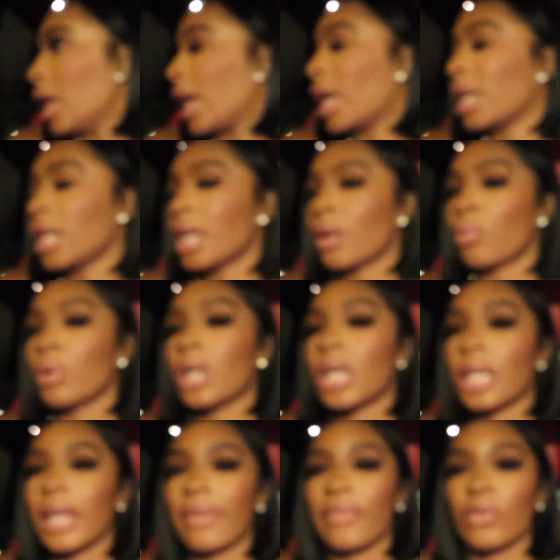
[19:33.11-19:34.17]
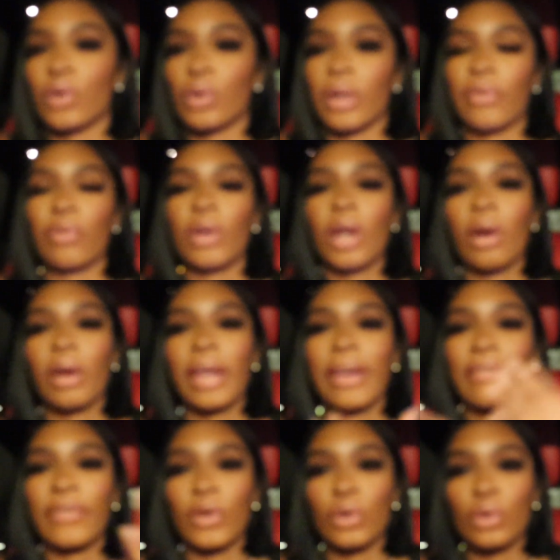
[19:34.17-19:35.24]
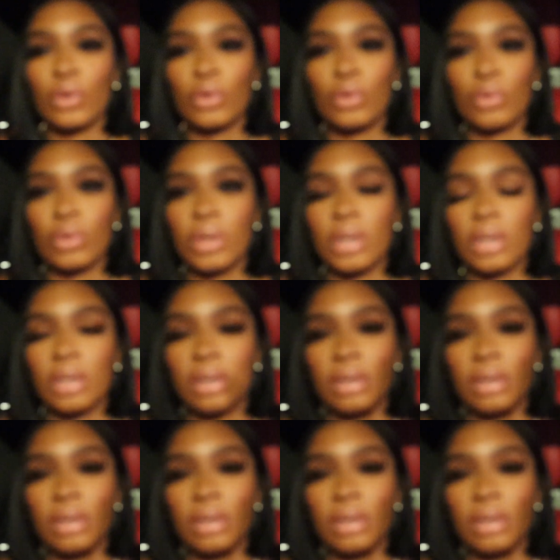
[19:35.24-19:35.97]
And then we need to get food. If we don't get food,